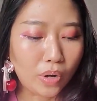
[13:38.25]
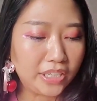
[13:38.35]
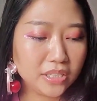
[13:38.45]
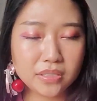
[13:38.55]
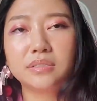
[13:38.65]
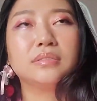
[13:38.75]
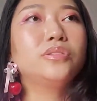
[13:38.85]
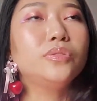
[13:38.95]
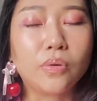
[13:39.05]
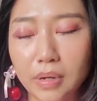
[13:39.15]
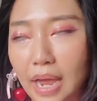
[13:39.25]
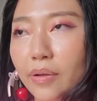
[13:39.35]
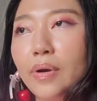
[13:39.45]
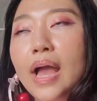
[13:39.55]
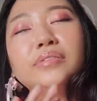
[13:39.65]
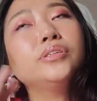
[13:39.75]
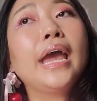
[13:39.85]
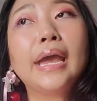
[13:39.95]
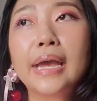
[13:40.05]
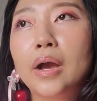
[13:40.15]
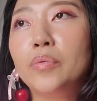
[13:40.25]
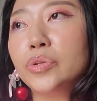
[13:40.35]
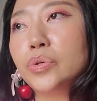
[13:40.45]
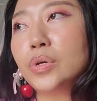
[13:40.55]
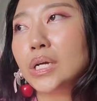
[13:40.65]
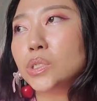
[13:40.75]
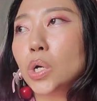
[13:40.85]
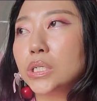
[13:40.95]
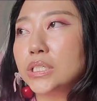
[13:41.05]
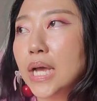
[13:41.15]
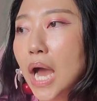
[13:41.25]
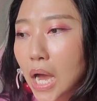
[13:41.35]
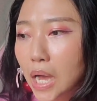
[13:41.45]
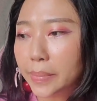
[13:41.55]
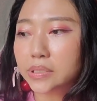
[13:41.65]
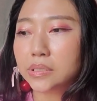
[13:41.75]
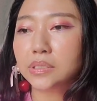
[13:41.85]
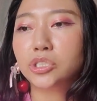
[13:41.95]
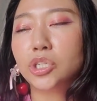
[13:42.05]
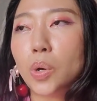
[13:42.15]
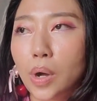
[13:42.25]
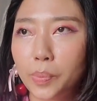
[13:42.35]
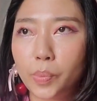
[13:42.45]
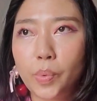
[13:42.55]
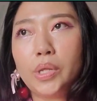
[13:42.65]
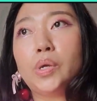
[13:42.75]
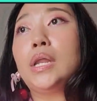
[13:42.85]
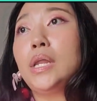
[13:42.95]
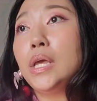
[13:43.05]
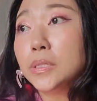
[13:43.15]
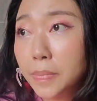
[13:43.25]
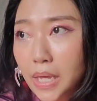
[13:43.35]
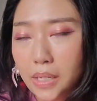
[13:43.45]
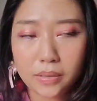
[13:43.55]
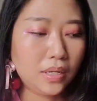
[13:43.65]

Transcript: Like, I don't have to hang out with you guys all the time. I just show up when you guys need me,